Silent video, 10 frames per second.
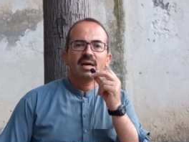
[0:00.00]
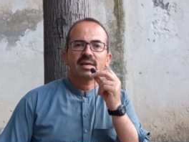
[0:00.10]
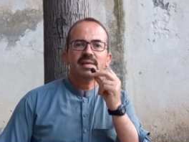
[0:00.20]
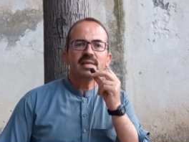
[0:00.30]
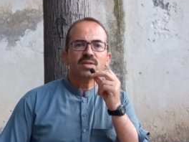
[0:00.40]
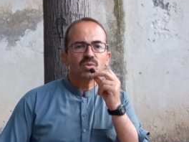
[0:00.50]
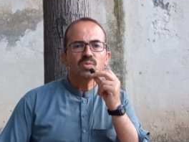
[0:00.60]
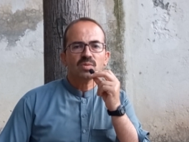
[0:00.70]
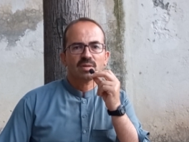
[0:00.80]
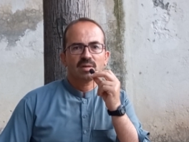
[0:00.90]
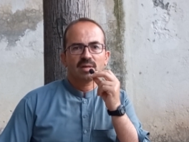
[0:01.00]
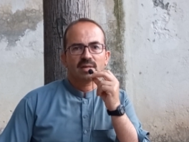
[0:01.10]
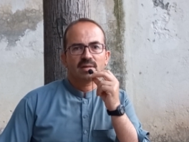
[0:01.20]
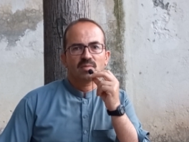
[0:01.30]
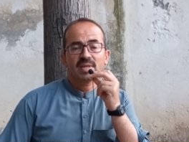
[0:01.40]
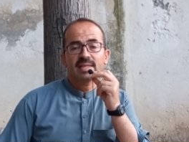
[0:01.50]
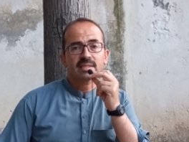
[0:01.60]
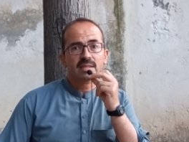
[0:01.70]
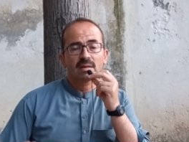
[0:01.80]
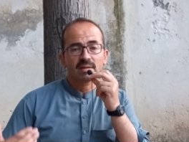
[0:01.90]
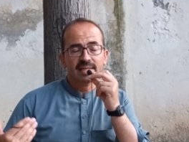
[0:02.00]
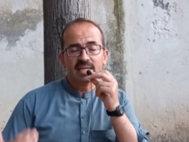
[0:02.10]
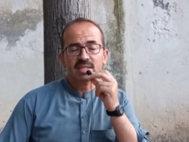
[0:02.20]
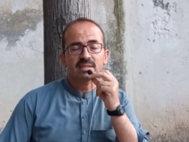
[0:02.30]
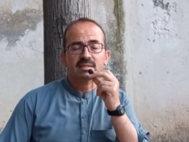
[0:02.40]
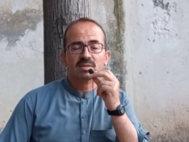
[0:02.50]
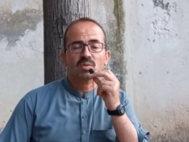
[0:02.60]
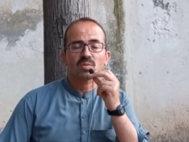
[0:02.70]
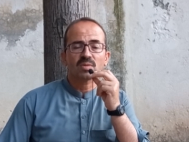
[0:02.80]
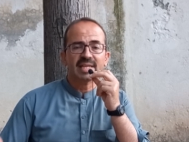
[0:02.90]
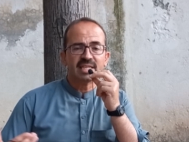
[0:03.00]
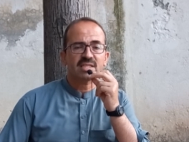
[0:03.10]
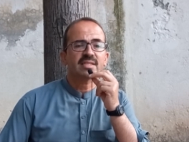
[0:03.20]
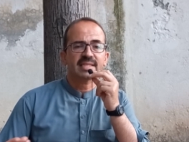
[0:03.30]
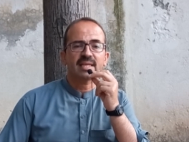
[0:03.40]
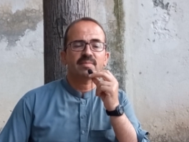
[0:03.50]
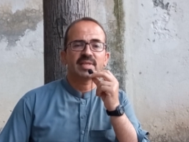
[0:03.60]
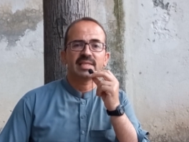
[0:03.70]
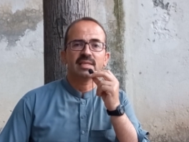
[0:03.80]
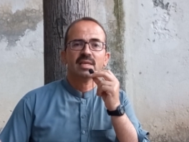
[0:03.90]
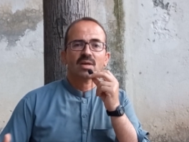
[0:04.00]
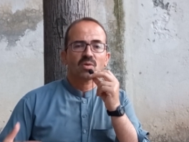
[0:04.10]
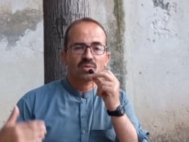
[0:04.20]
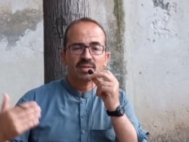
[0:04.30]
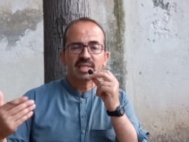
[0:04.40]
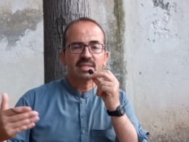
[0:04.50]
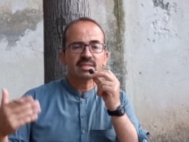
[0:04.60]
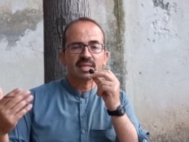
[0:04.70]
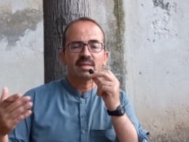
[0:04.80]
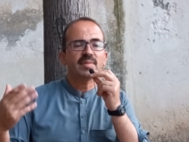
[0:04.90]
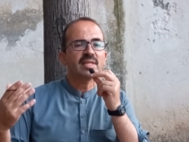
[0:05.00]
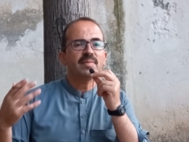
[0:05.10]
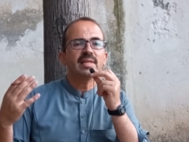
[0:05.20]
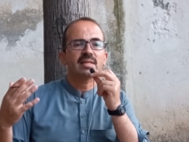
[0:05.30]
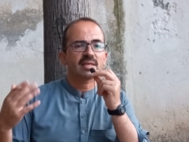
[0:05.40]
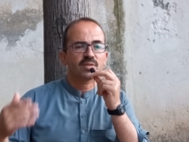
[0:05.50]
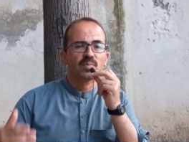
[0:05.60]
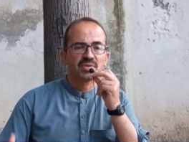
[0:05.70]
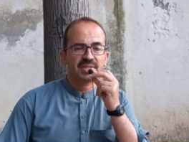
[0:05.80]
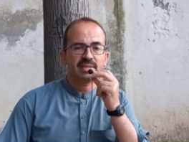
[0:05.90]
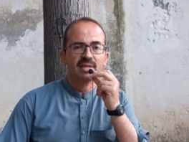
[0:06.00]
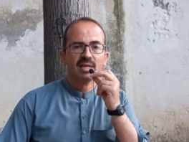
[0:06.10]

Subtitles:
he too, when his coronation ceremony means tajposhi,